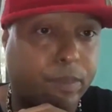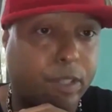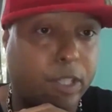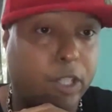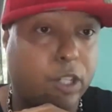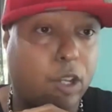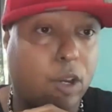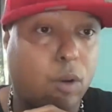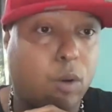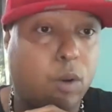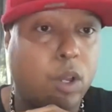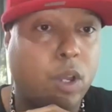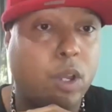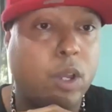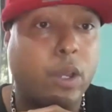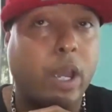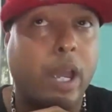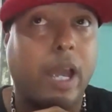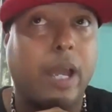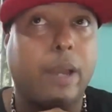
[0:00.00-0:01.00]
You know,
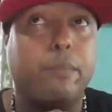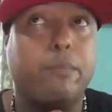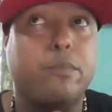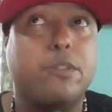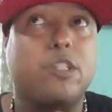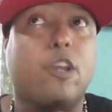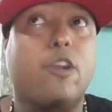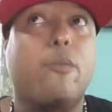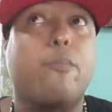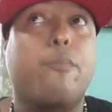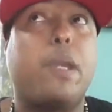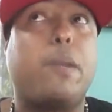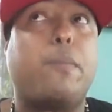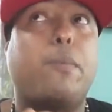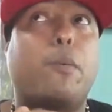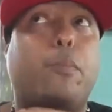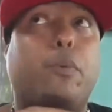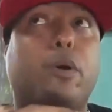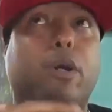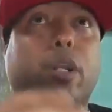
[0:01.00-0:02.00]
certain
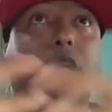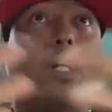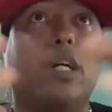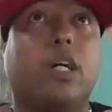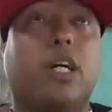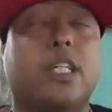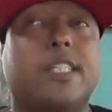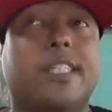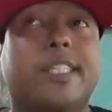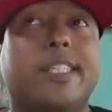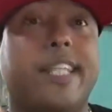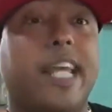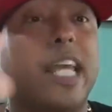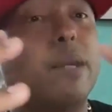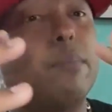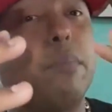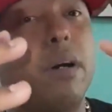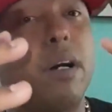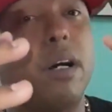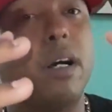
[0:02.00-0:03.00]
people put a
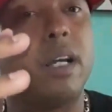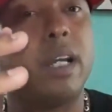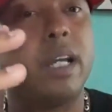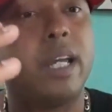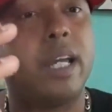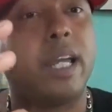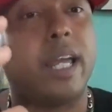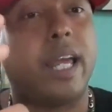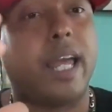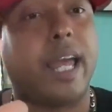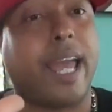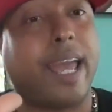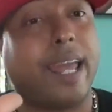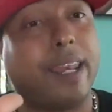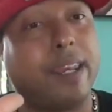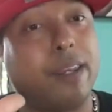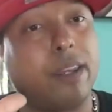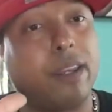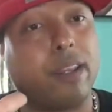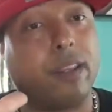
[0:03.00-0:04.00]
stigma
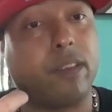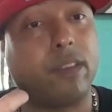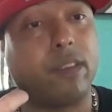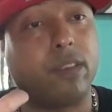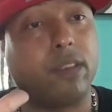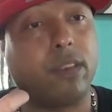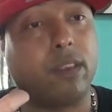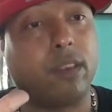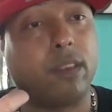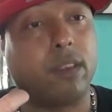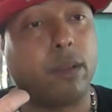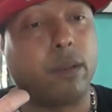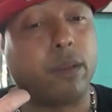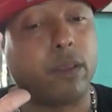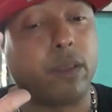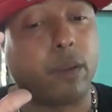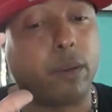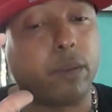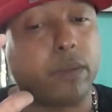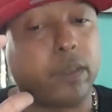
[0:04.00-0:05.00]
and
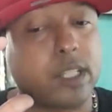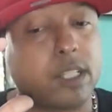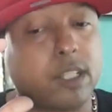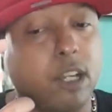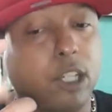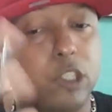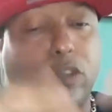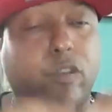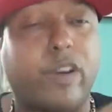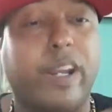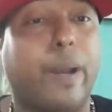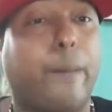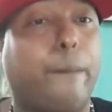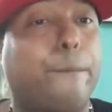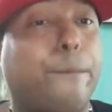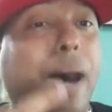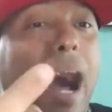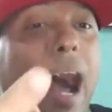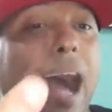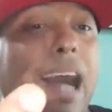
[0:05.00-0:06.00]
this country in a
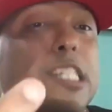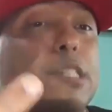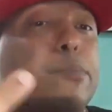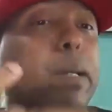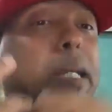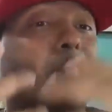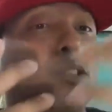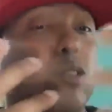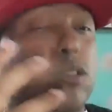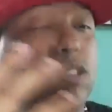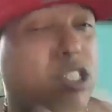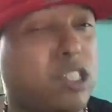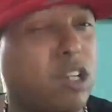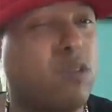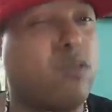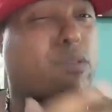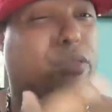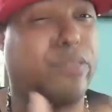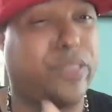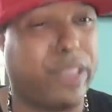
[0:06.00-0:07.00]
box based on
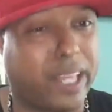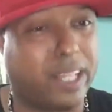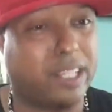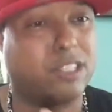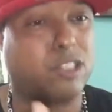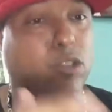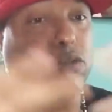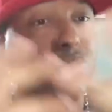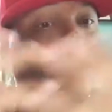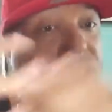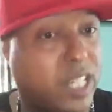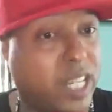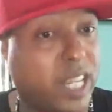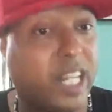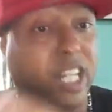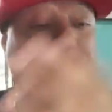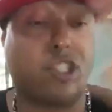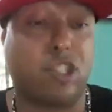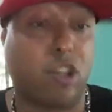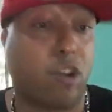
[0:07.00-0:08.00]
certain things you've
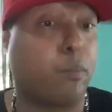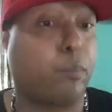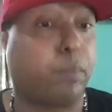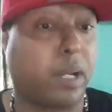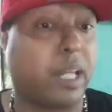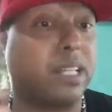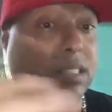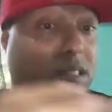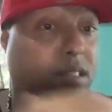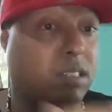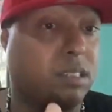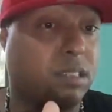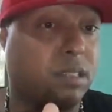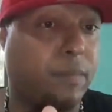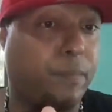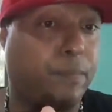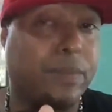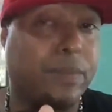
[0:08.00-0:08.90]
seen in certain places.